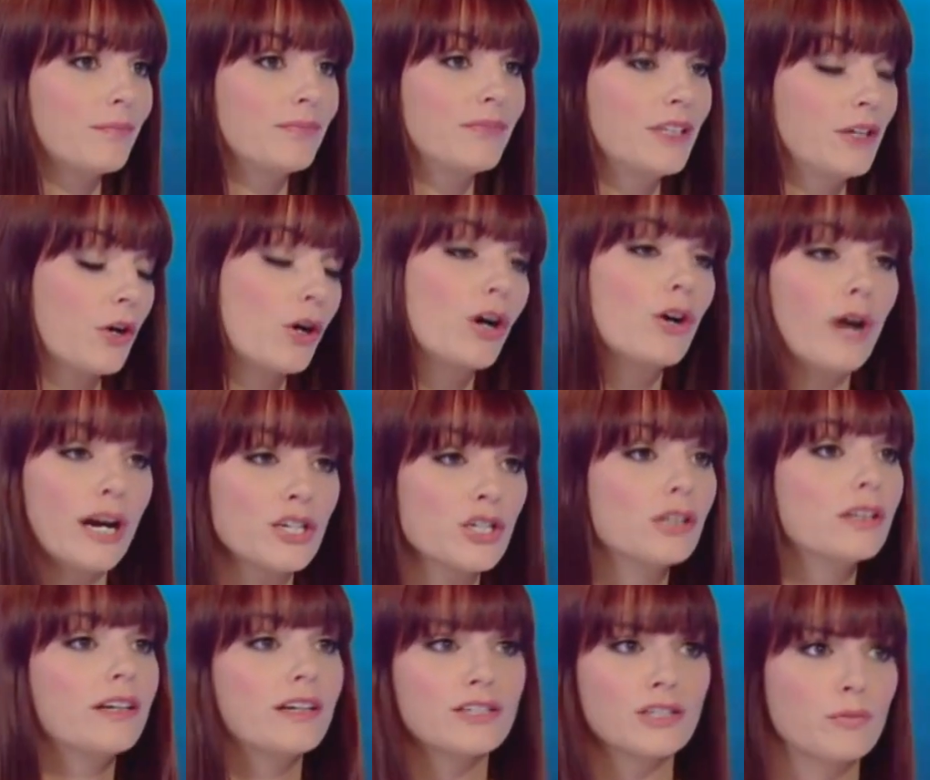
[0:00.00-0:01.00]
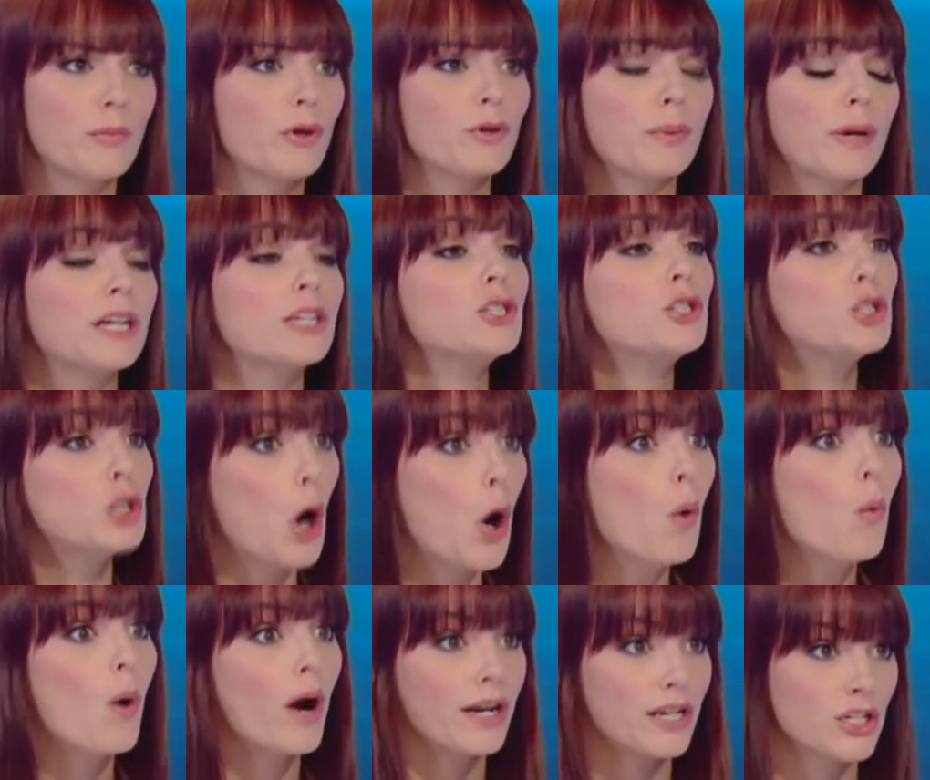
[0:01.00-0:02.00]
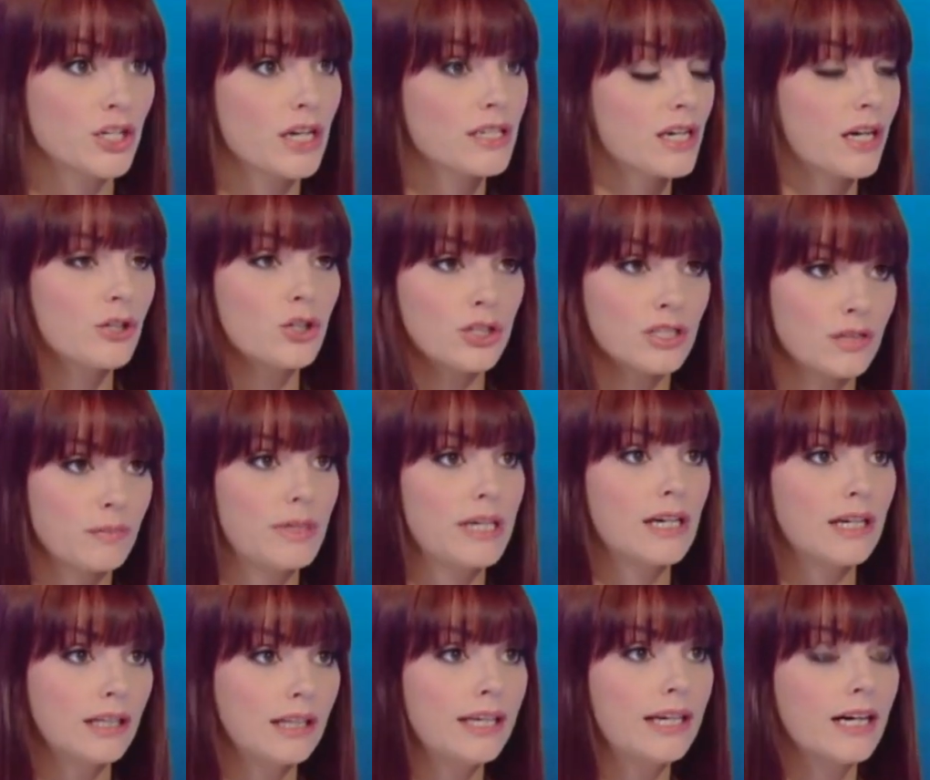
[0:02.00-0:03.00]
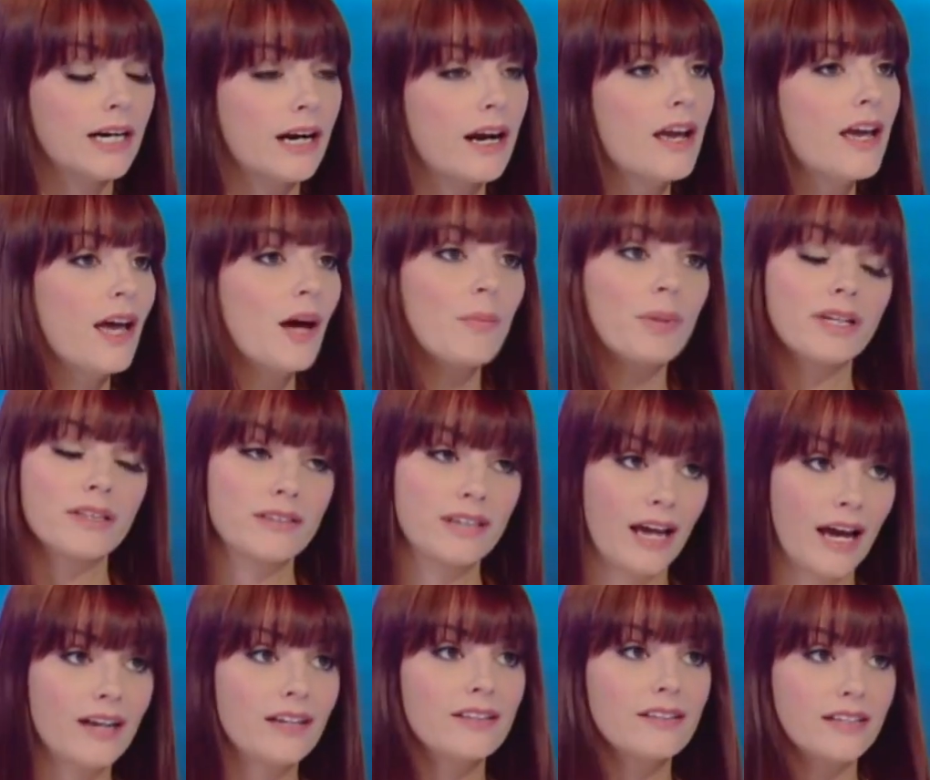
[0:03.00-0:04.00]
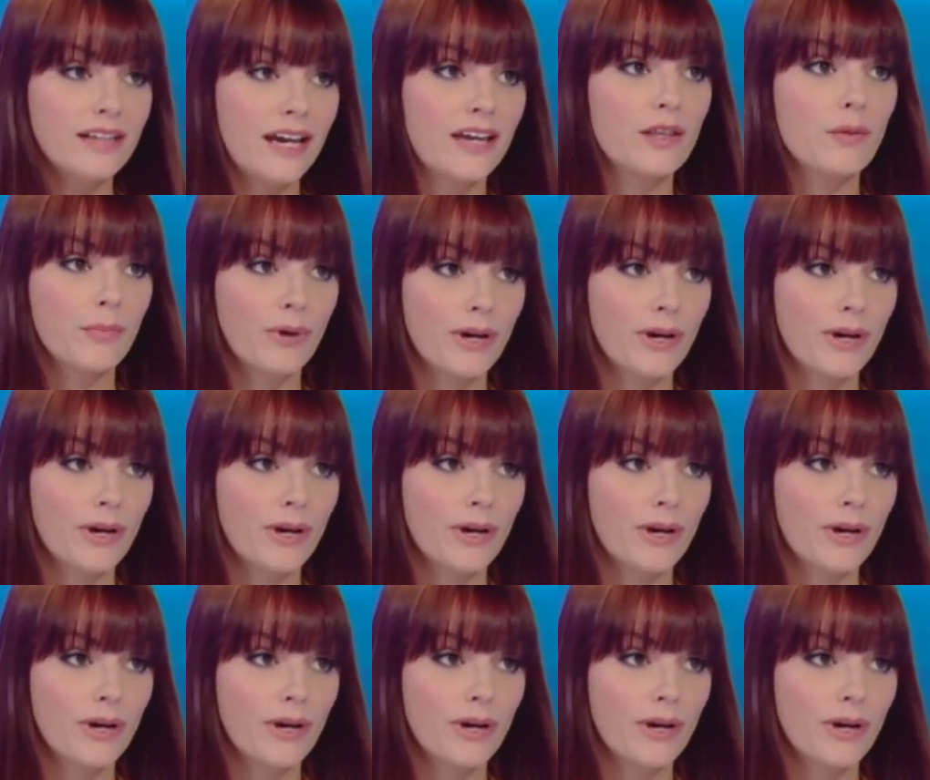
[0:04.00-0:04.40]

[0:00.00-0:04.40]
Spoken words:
Congressional leaders in both parties don't want to shut down, just to be clear. But at the end of the day, the